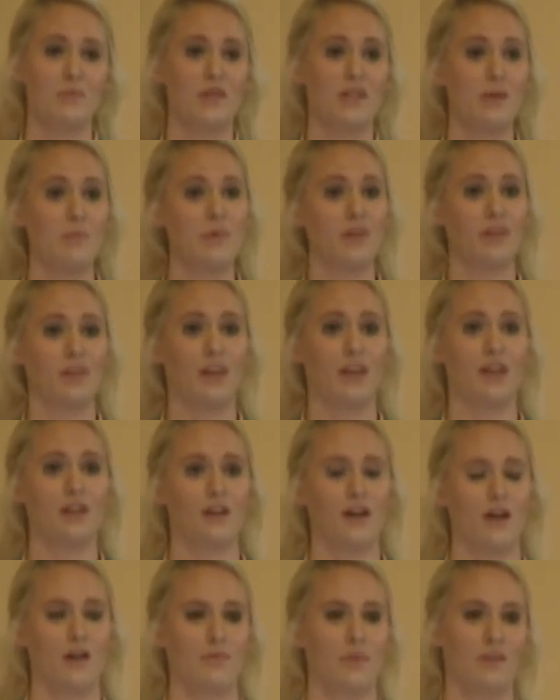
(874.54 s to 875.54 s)
manipulate
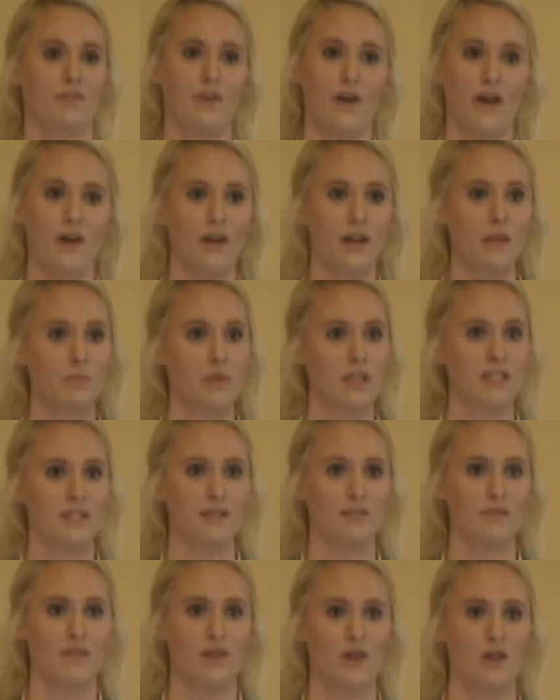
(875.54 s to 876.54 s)
the firing pins
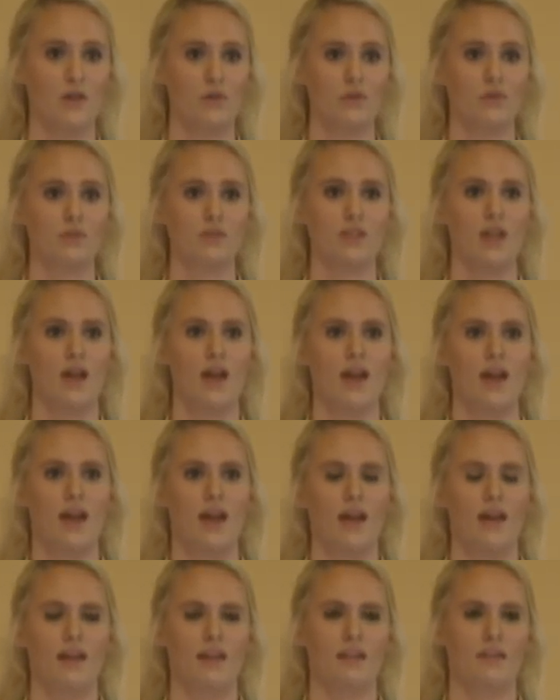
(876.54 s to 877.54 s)
of those,
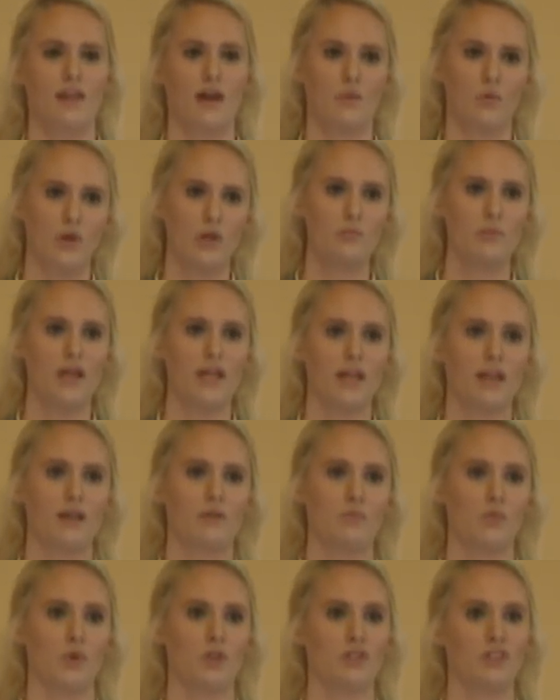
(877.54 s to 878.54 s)
and that would make it
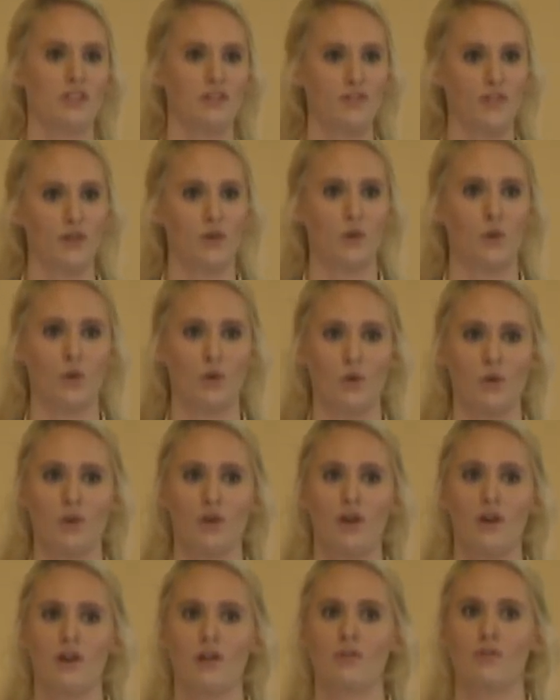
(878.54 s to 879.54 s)
more difficult
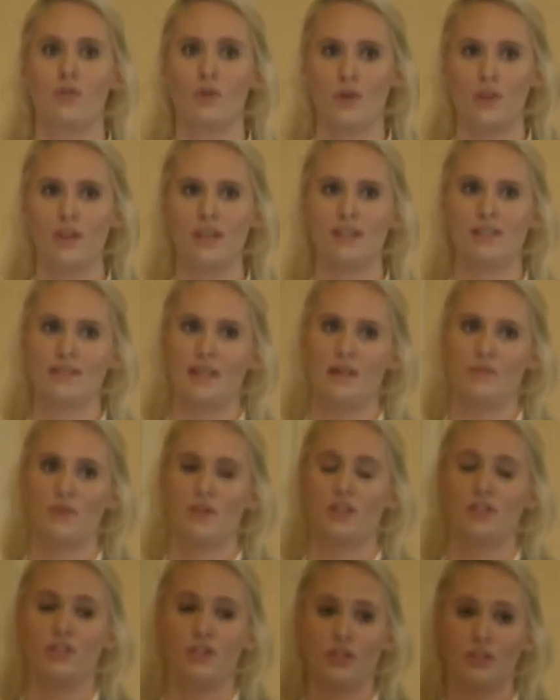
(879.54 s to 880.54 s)
for the
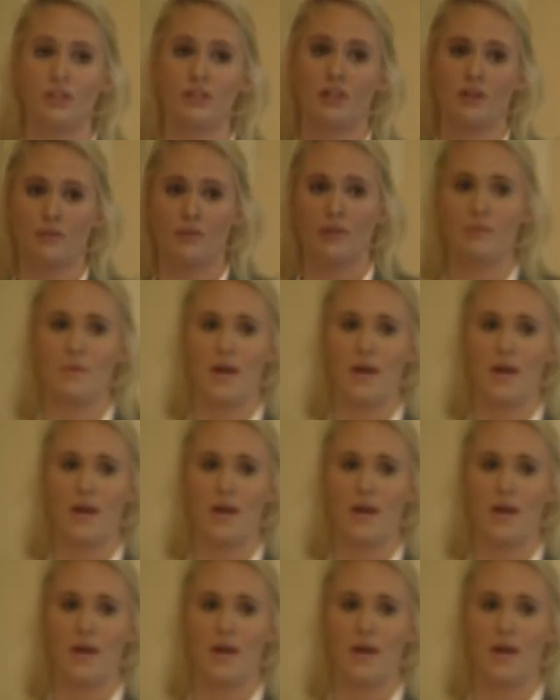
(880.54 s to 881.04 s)
examiner to determine a